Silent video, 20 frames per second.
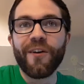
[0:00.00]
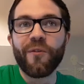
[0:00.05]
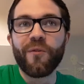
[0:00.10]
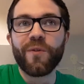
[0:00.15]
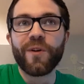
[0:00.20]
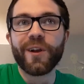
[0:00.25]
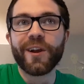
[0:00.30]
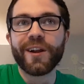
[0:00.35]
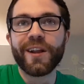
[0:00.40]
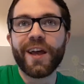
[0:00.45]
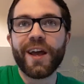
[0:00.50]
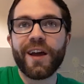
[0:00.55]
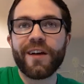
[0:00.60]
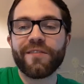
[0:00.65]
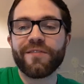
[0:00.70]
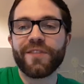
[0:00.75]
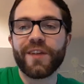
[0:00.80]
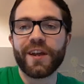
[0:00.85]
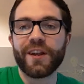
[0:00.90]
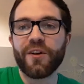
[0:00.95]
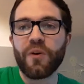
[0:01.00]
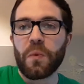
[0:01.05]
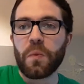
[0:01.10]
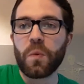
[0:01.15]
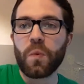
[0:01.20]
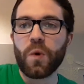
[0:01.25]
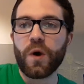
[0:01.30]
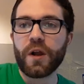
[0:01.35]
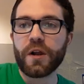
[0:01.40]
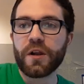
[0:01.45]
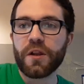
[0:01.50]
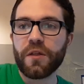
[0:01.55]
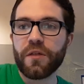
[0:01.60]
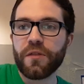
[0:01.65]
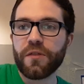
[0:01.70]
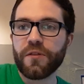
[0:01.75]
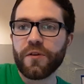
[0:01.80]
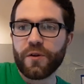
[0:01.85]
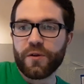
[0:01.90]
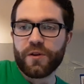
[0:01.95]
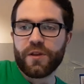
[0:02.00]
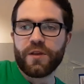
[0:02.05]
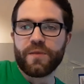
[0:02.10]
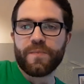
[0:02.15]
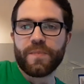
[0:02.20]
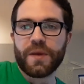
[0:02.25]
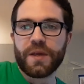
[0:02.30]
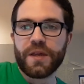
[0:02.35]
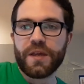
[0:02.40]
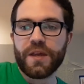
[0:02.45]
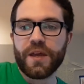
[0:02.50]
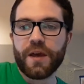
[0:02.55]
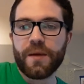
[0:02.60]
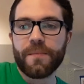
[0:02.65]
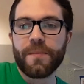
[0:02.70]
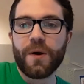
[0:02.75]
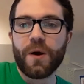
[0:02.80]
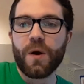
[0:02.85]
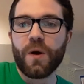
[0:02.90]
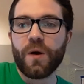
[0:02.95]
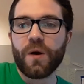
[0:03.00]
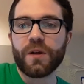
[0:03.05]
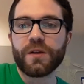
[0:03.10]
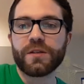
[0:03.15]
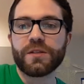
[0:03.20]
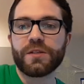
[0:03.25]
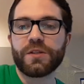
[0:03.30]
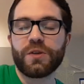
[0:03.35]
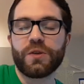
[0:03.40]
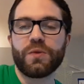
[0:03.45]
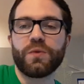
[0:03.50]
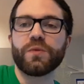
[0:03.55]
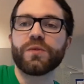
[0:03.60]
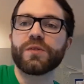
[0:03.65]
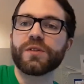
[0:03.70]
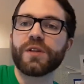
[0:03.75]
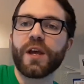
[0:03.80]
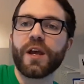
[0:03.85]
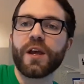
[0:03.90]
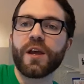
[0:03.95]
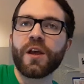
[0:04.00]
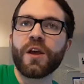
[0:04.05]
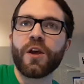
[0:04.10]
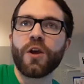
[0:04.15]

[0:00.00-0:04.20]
We're going to have that at 1:30 p.m. on Tuesday.